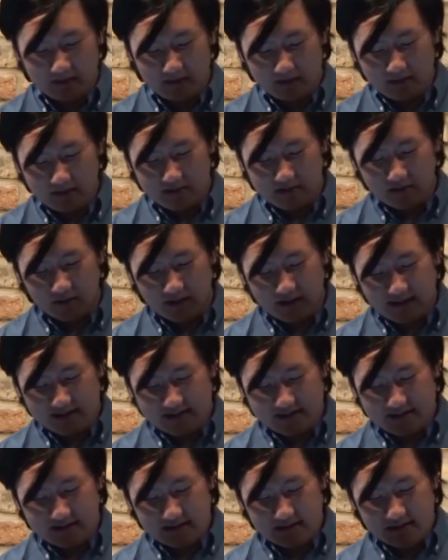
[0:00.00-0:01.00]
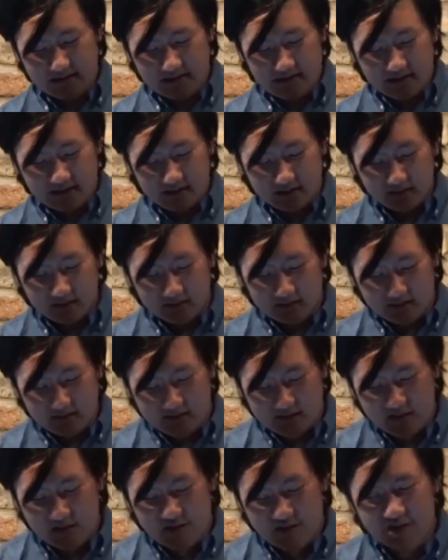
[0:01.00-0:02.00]
So let's
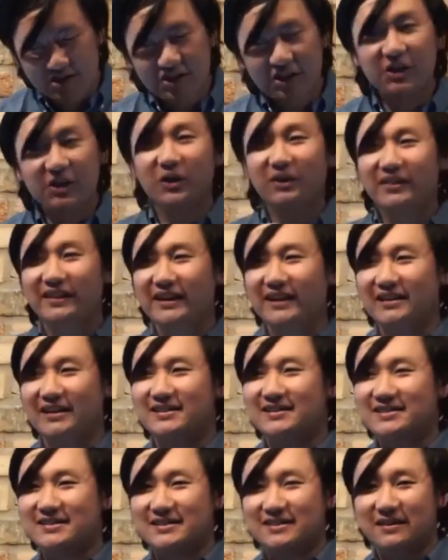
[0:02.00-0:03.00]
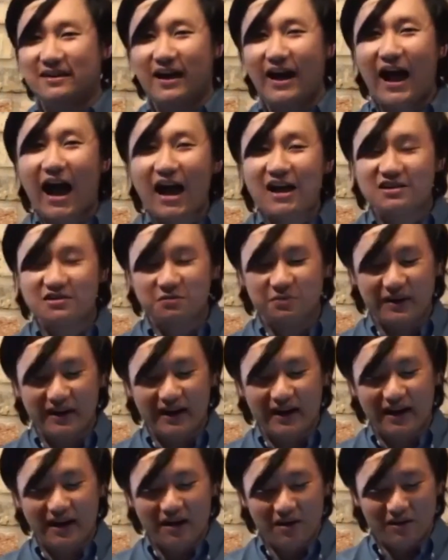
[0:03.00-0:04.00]
consider this as
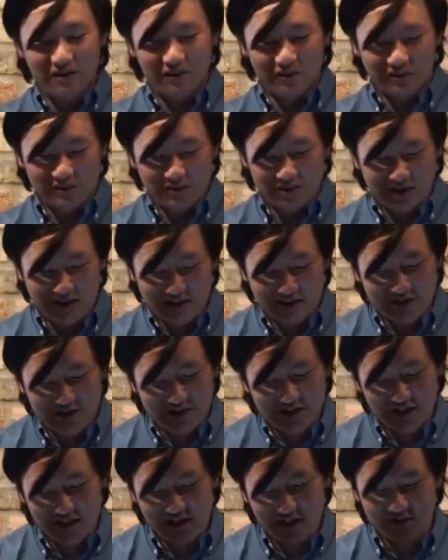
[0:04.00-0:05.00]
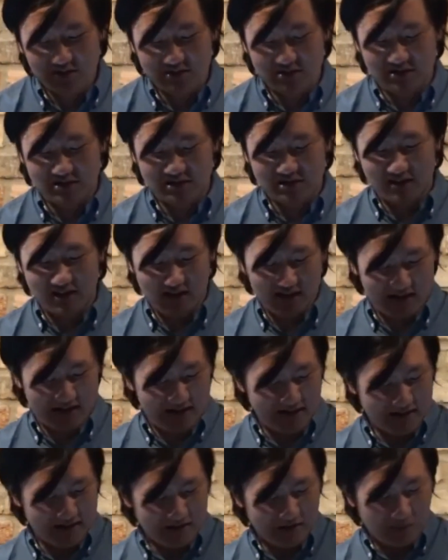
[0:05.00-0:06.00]
we continue to study
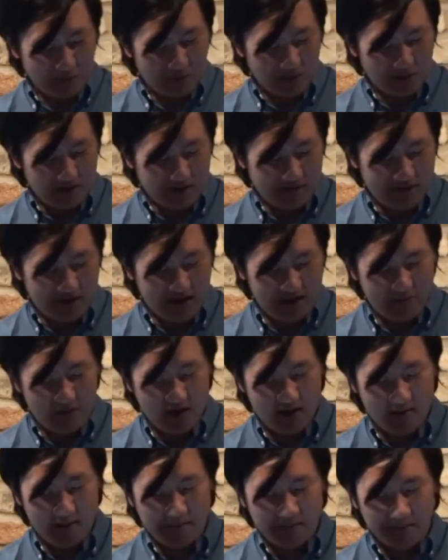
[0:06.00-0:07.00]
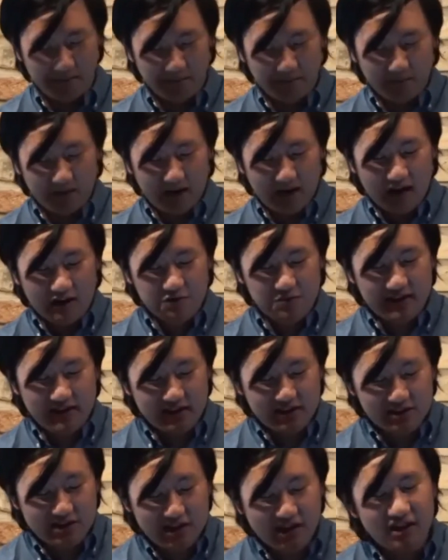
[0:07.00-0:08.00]
the word of Abraham. As we
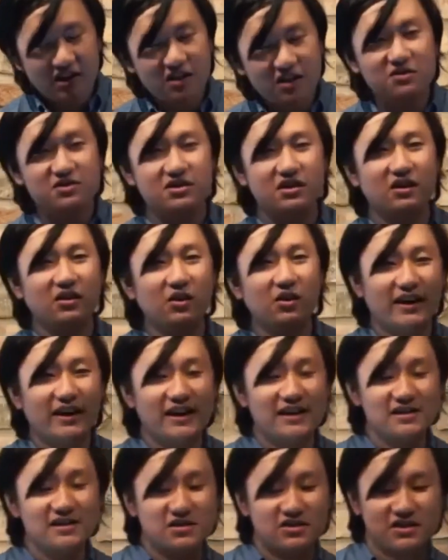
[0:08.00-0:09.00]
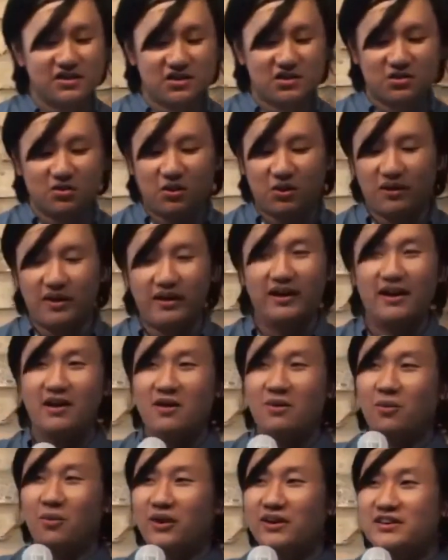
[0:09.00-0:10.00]
continue to look into the story,
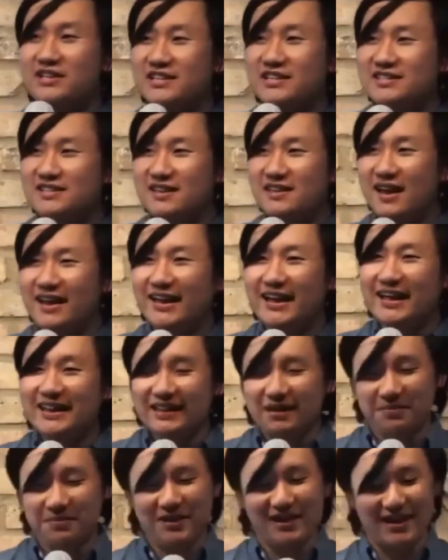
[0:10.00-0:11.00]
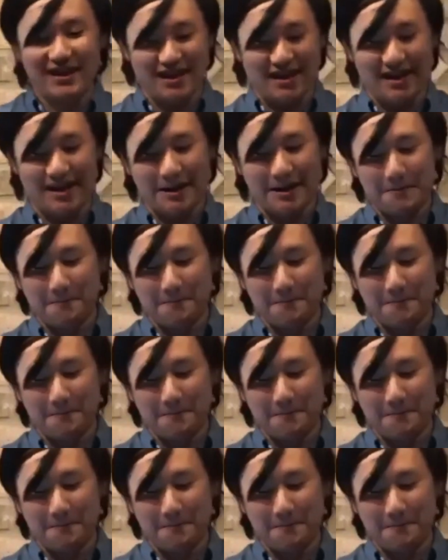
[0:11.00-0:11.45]
we're just in the beginning.